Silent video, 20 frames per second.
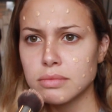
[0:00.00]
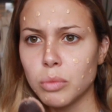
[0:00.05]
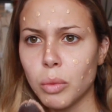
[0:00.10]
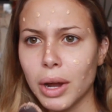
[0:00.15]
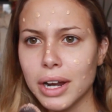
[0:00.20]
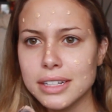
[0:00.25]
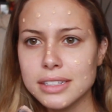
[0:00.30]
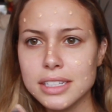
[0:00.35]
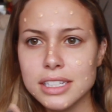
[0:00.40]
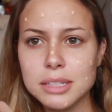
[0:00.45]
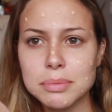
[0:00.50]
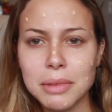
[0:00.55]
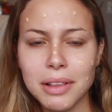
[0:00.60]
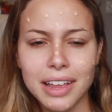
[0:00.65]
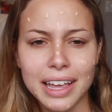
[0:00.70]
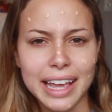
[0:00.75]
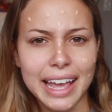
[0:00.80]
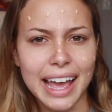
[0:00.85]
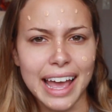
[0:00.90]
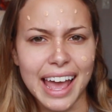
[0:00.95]
Why does it smell
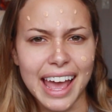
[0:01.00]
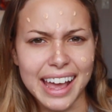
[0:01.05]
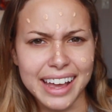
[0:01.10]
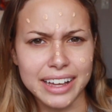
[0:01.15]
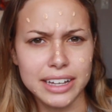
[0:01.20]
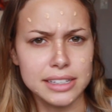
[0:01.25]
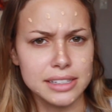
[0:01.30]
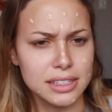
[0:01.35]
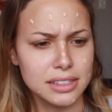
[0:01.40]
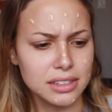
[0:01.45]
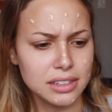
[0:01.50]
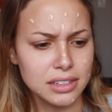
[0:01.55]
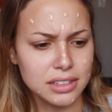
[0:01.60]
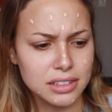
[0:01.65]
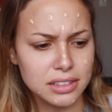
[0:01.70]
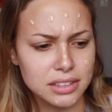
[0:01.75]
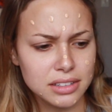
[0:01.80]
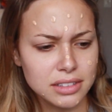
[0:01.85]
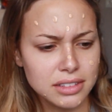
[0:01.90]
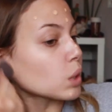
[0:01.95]
like eggs?
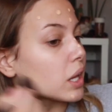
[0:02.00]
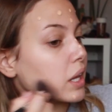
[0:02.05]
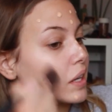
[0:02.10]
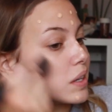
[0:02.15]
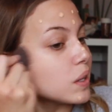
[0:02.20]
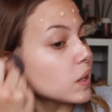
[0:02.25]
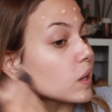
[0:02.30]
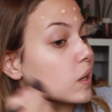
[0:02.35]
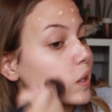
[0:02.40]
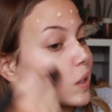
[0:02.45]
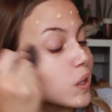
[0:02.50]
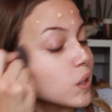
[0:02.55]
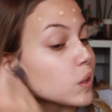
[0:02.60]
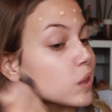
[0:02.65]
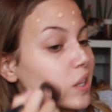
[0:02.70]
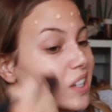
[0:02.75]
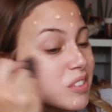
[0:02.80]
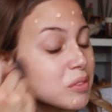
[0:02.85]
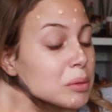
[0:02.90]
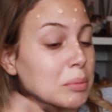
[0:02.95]
Probably not a good
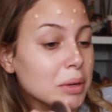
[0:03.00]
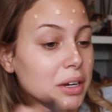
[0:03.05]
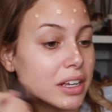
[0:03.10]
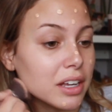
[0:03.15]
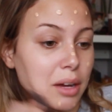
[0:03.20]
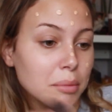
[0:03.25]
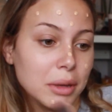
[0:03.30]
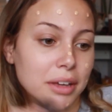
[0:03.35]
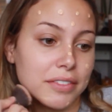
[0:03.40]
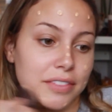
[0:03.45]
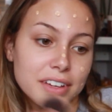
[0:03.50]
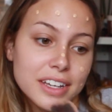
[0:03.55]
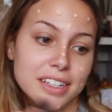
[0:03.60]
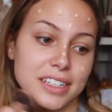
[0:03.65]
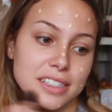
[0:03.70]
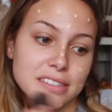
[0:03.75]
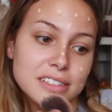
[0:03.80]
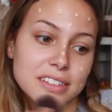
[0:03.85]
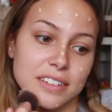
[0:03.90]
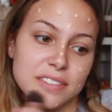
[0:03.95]
thing to be putting on my
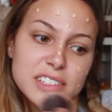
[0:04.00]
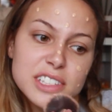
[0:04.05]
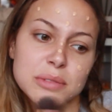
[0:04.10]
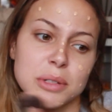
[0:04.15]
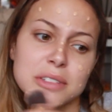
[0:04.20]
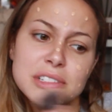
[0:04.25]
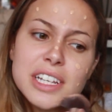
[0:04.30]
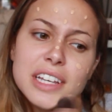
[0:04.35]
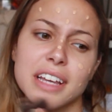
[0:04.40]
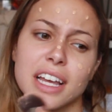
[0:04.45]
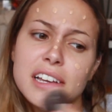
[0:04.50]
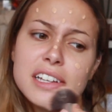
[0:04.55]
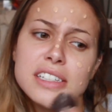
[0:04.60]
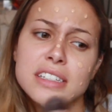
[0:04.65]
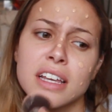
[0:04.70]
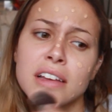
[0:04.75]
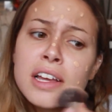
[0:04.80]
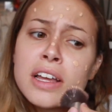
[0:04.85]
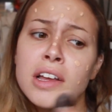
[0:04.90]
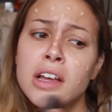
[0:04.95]
face if it smells like
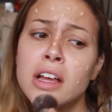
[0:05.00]
eggs.